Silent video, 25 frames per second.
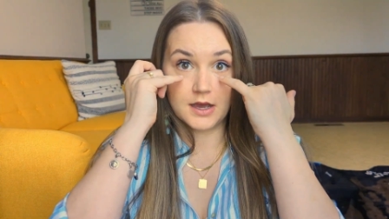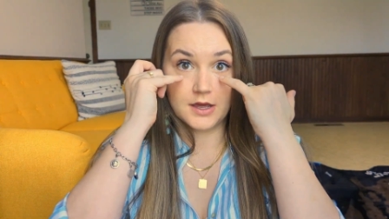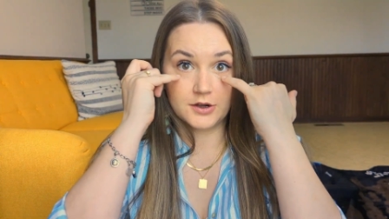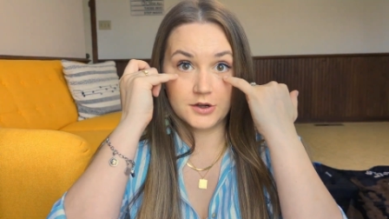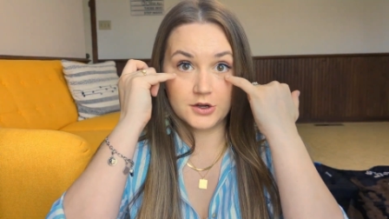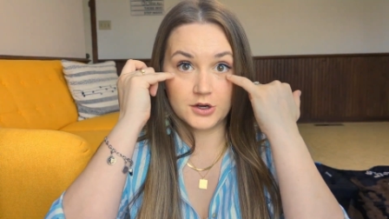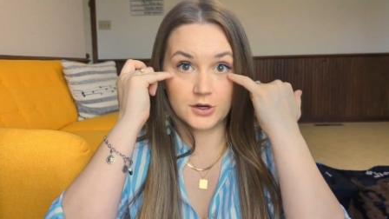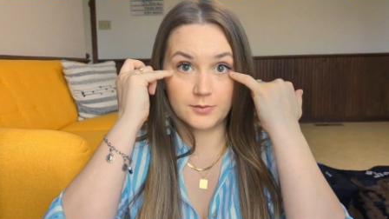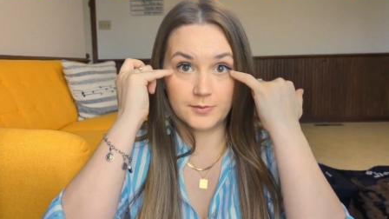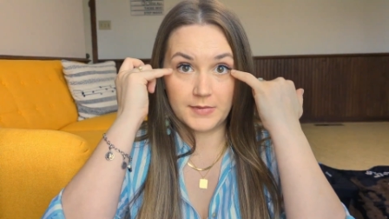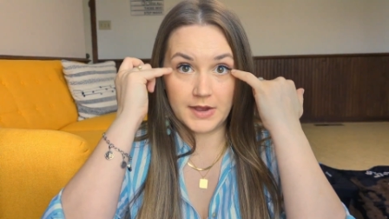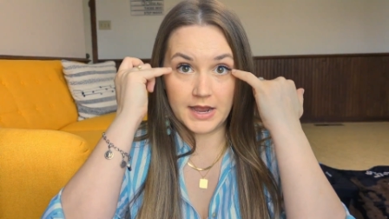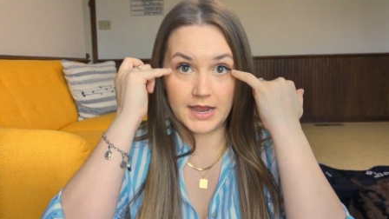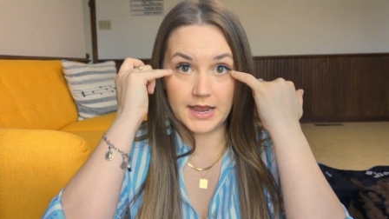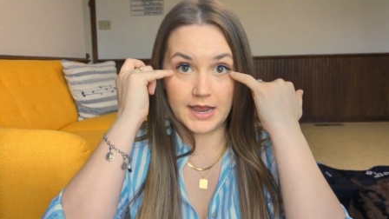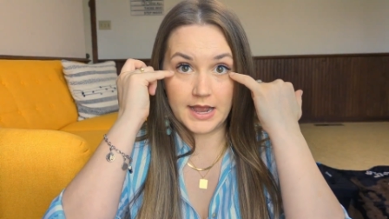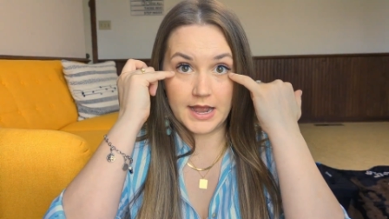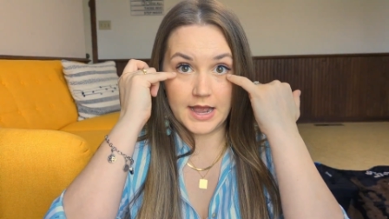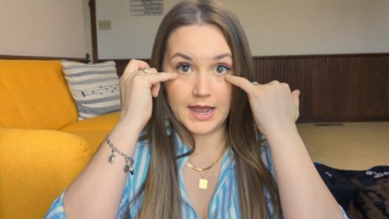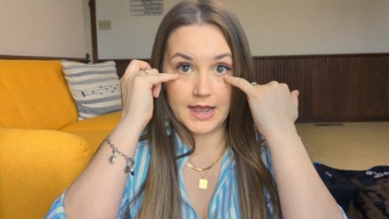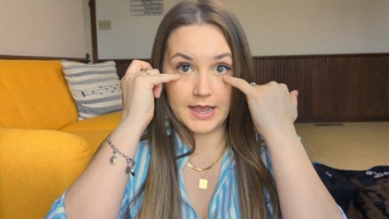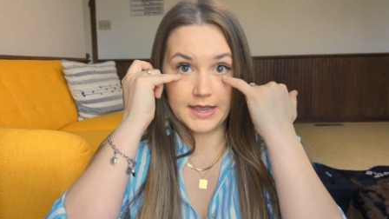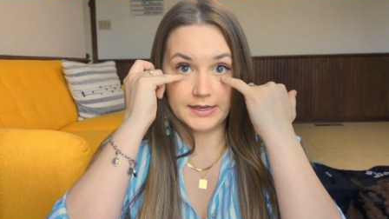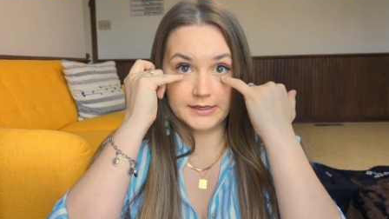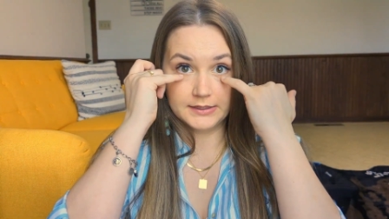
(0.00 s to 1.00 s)
under my
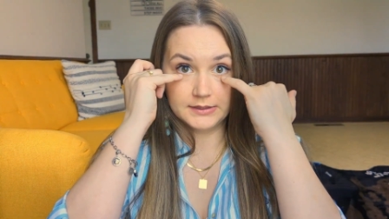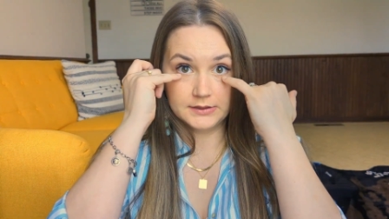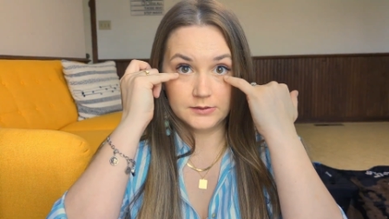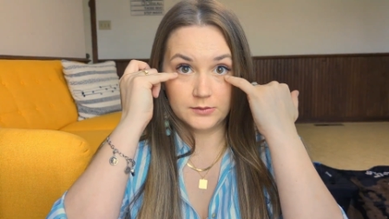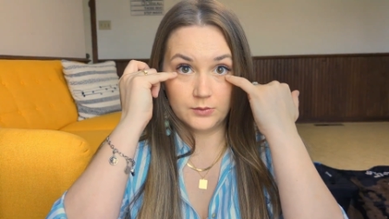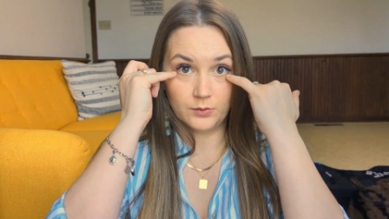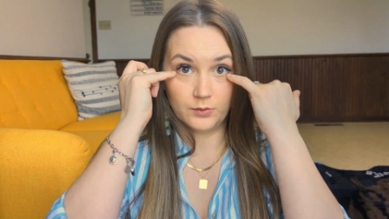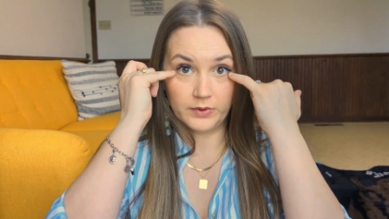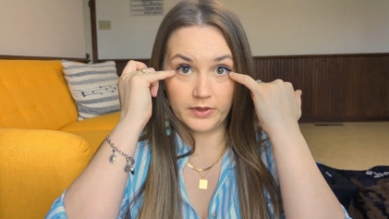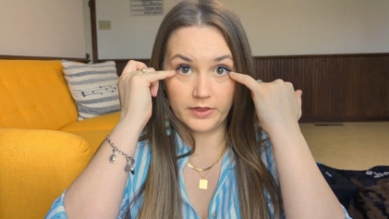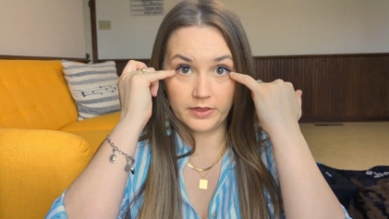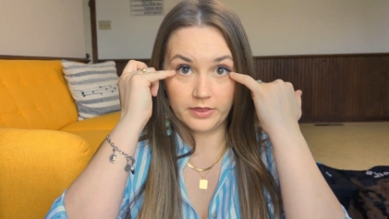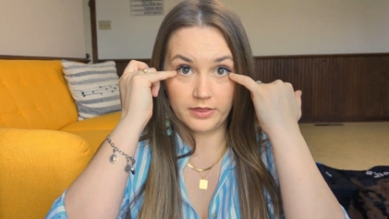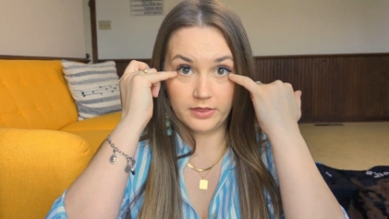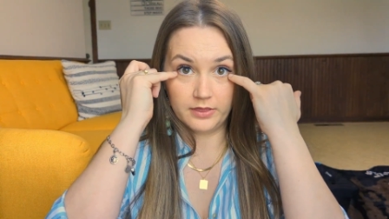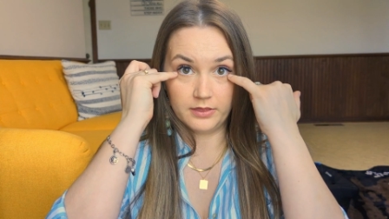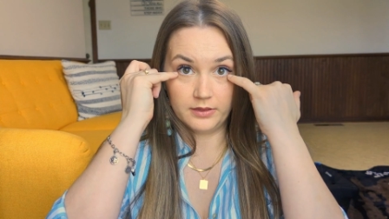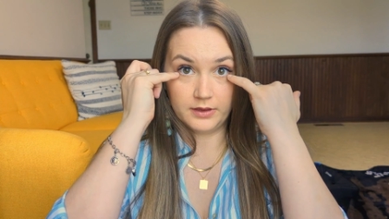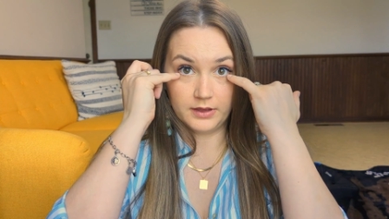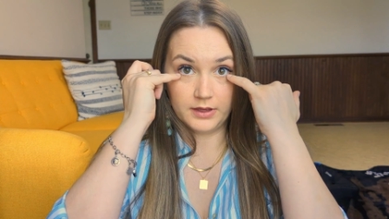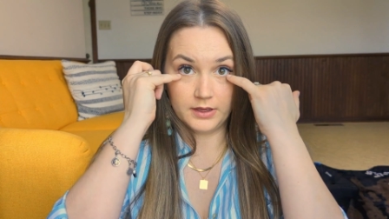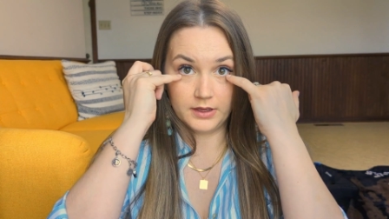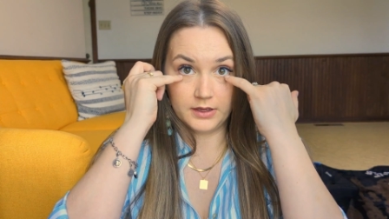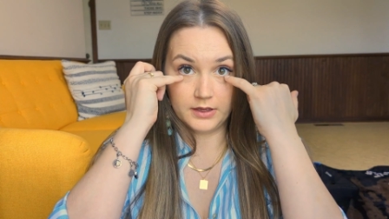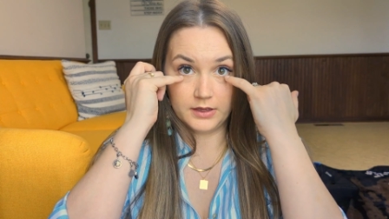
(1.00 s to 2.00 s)
eyes with
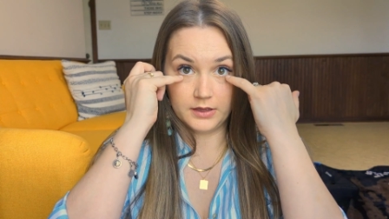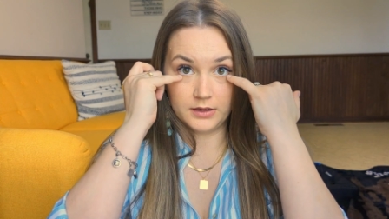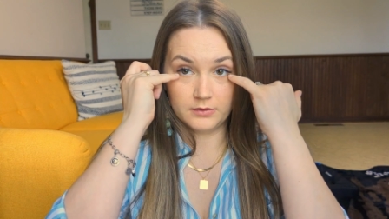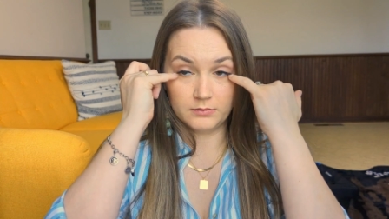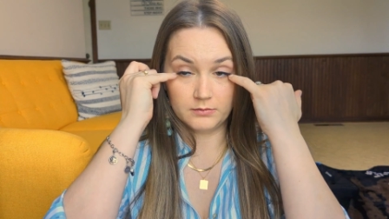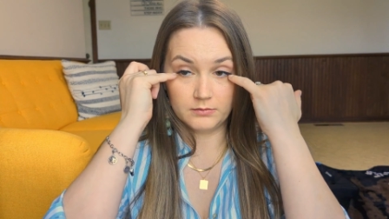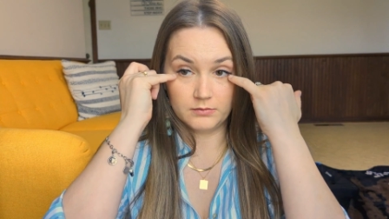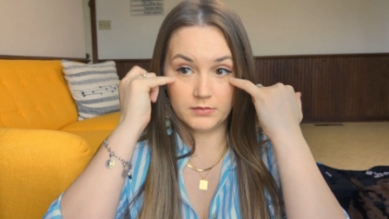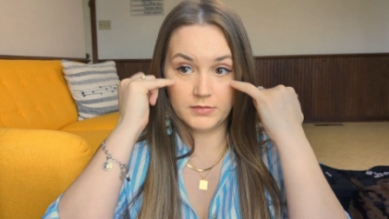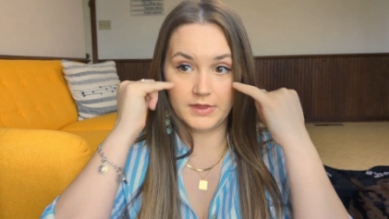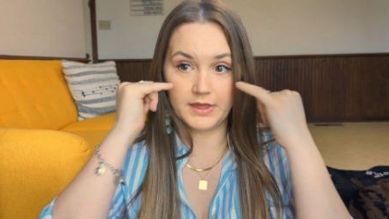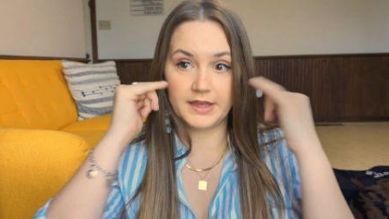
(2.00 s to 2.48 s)
the